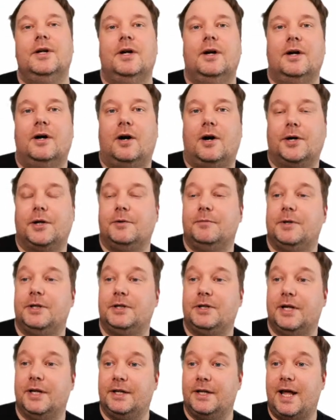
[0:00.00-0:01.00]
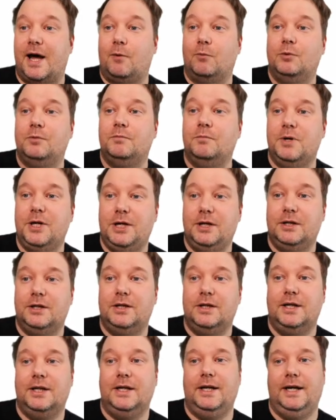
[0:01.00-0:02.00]
argument. And that would
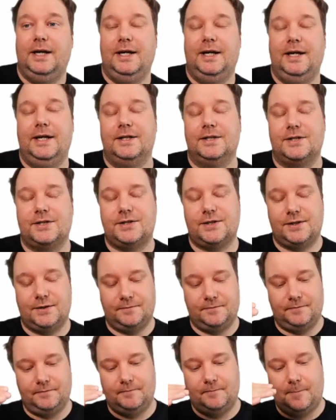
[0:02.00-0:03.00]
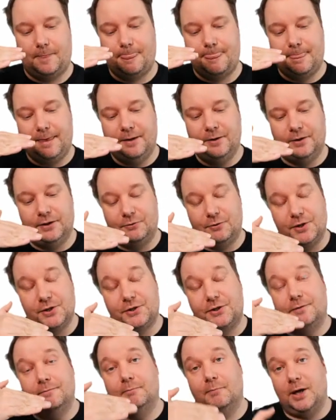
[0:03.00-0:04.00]
mean it's going to
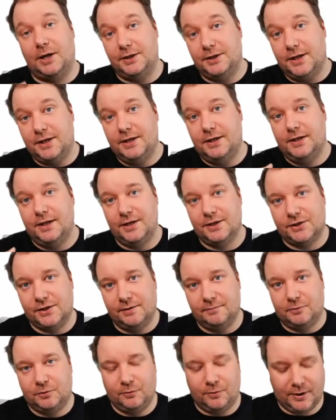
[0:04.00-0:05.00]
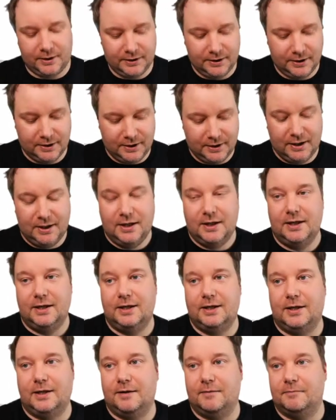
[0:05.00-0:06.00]
return Monday as number one.
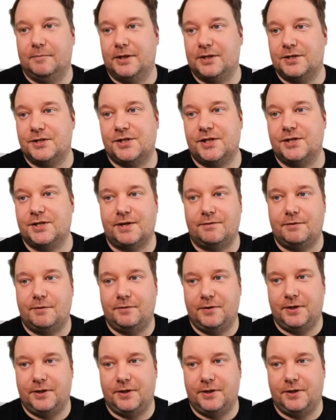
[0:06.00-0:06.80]
Um, but since everything